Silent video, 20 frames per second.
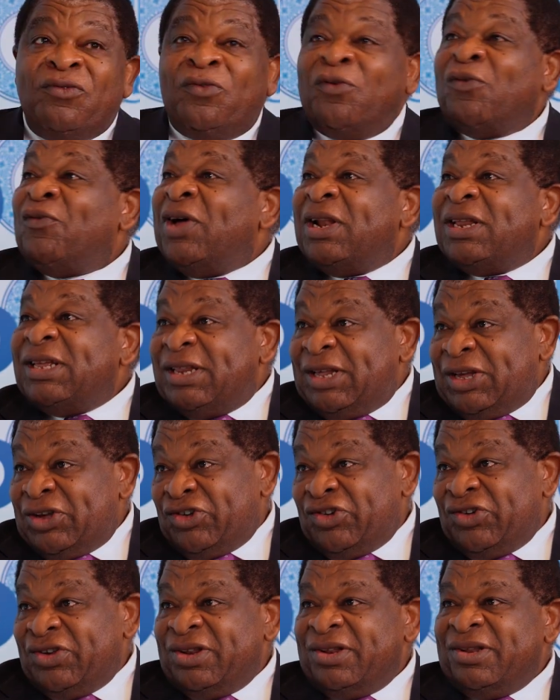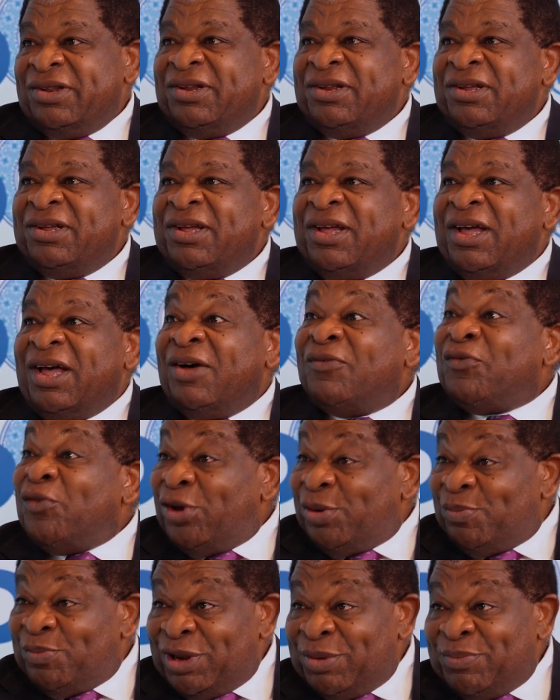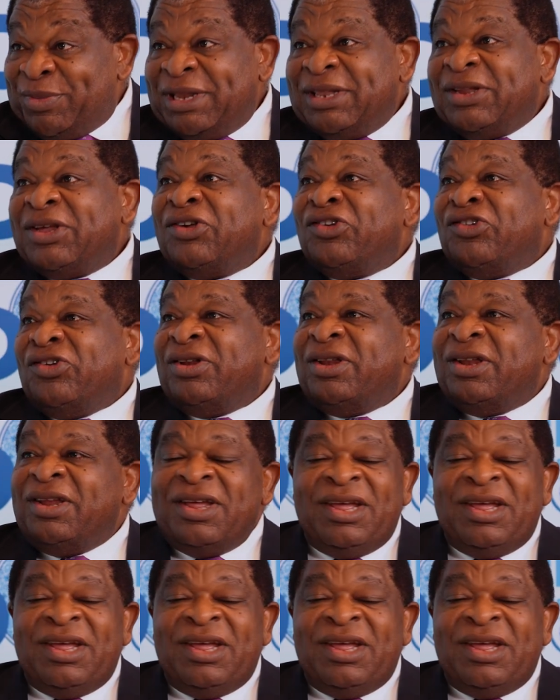for validation and for implementation.